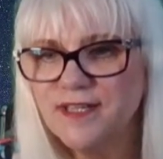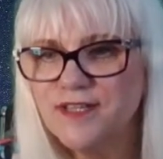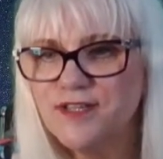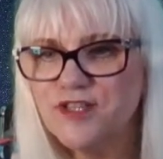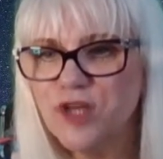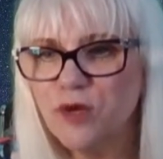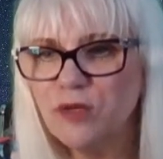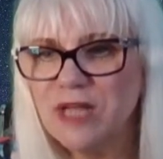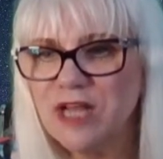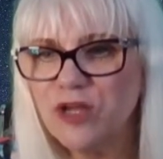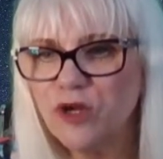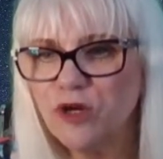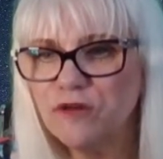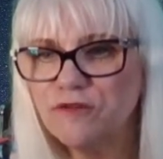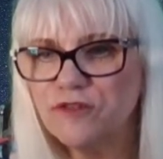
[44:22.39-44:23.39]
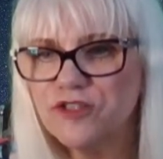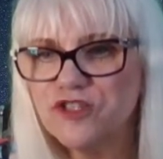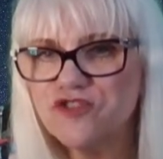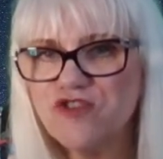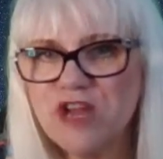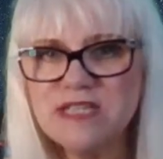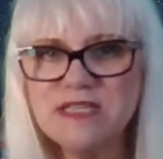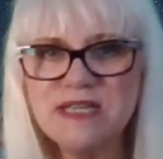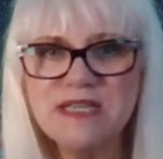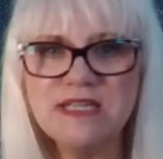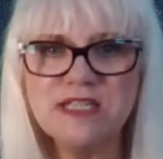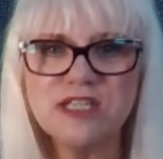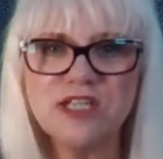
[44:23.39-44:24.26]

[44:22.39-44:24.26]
So let go of frustrated.